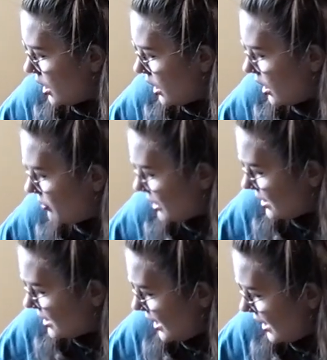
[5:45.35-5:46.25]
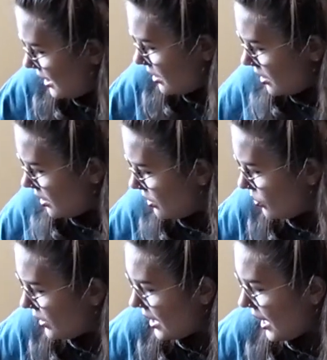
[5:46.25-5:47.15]
And then
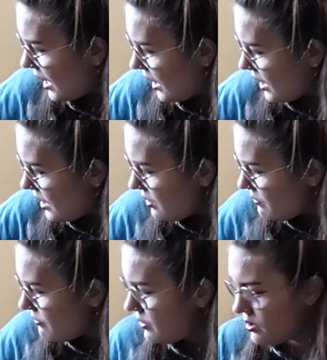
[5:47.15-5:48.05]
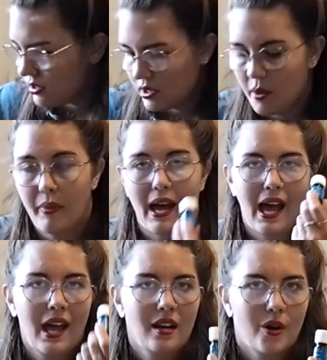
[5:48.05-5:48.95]
we have
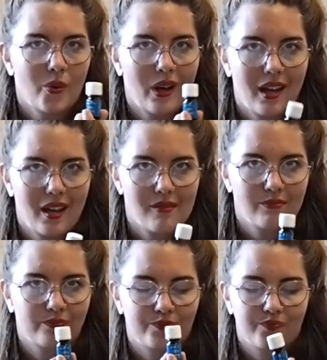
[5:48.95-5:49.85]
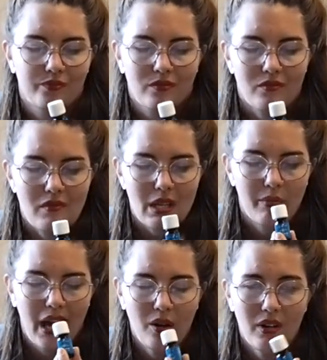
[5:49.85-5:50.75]
Pan Away.
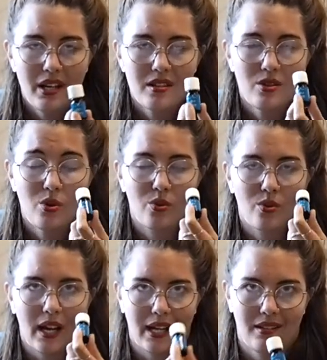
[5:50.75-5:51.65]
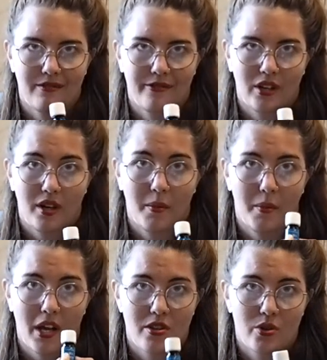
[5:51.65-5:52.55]
Pan Away is great for
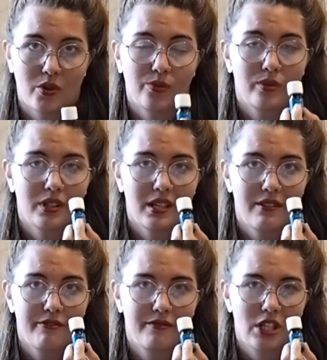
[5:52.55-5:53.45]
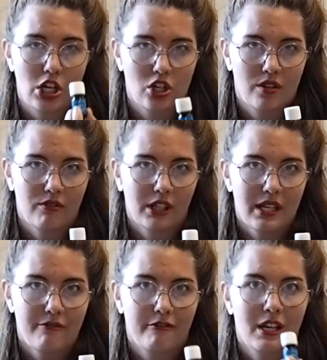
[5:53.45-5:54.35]
muscle relief, tension relief.